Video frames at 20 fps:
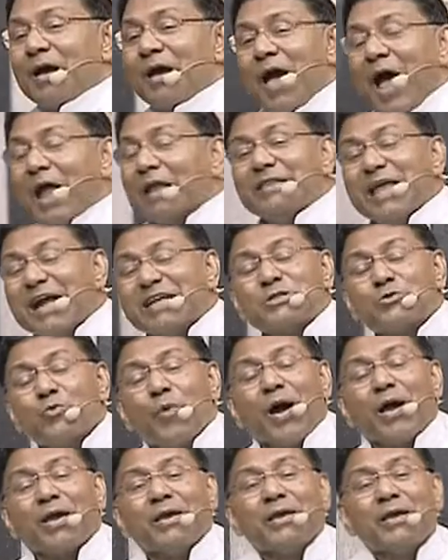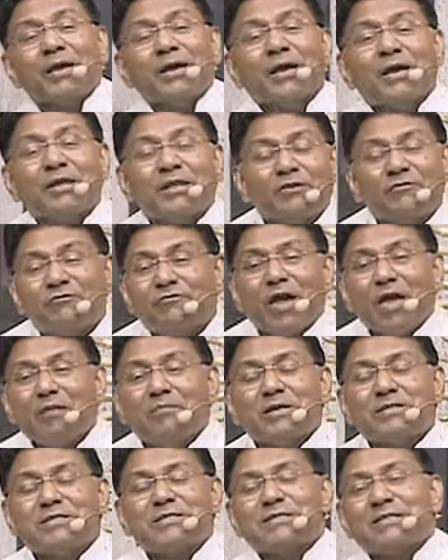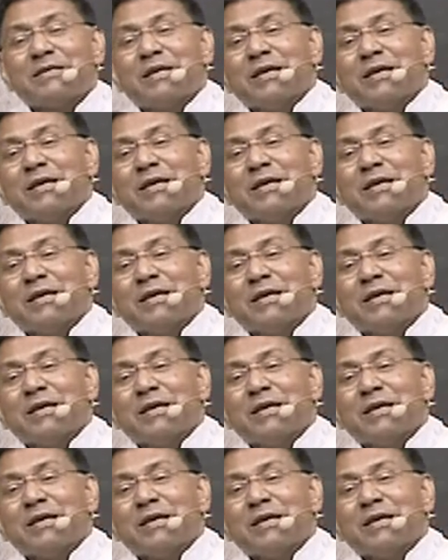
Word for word: And that's why the famous